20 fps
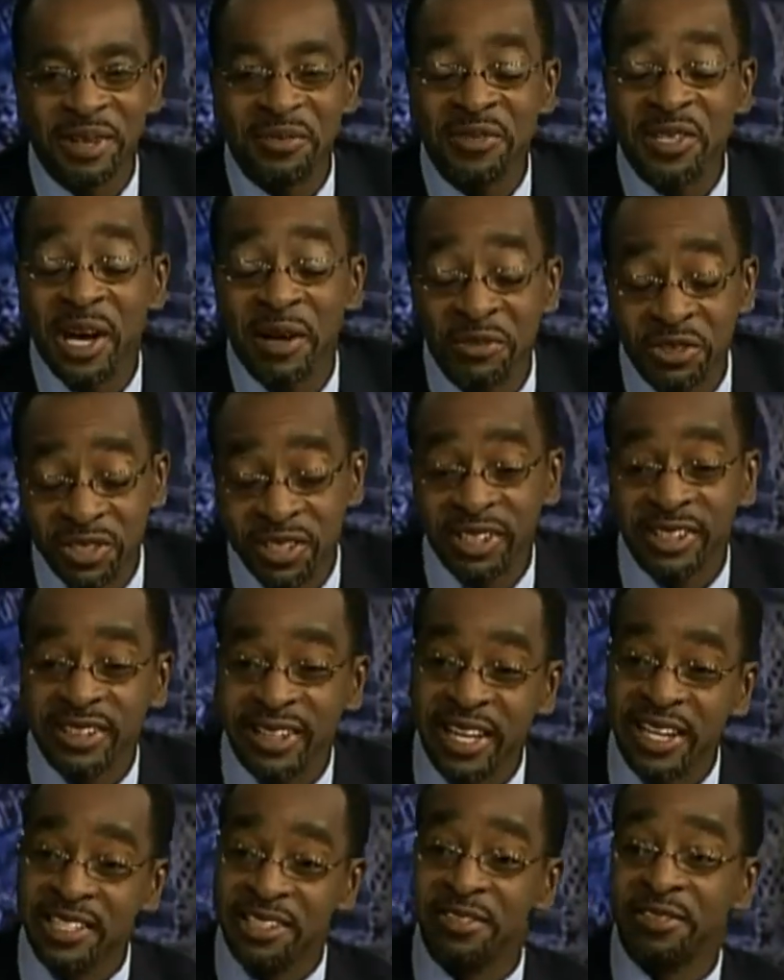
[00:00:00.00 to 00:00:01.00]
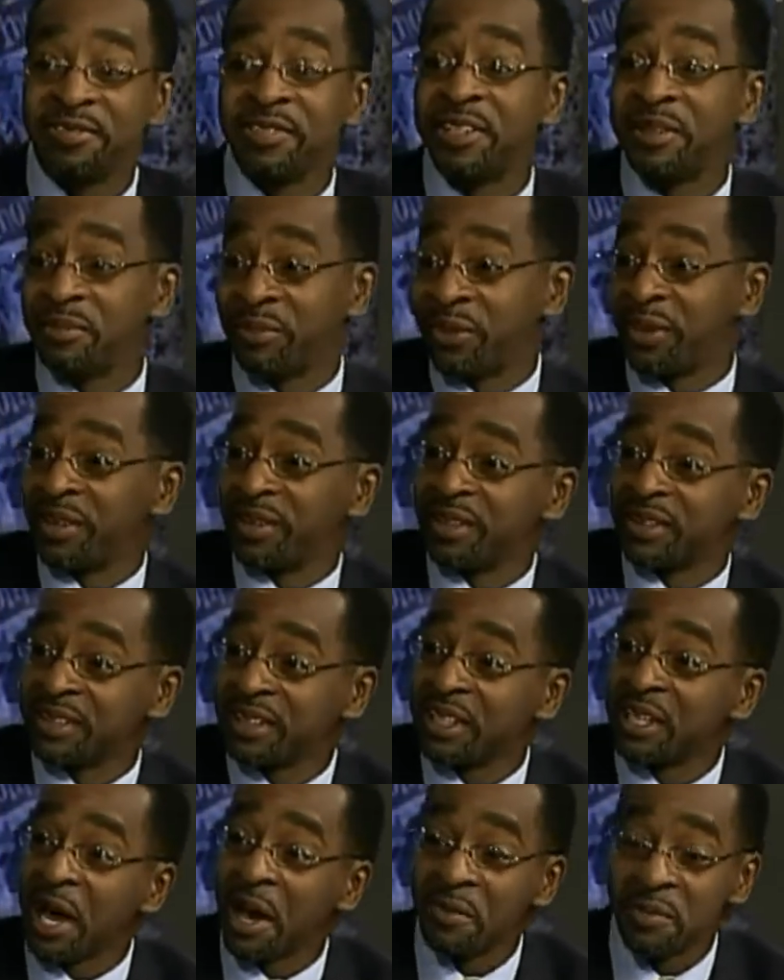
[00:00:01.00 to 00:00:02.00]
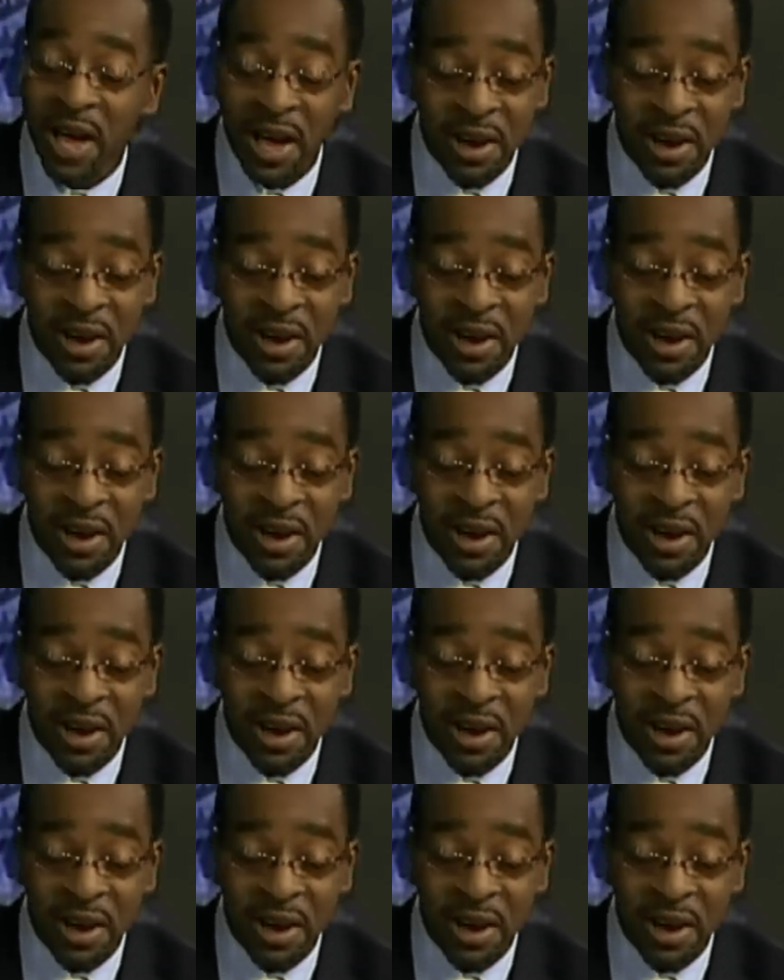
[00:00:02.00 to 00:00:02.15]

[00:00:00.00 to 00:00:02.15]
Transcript: sometimes you just can't defend brothers. And I'm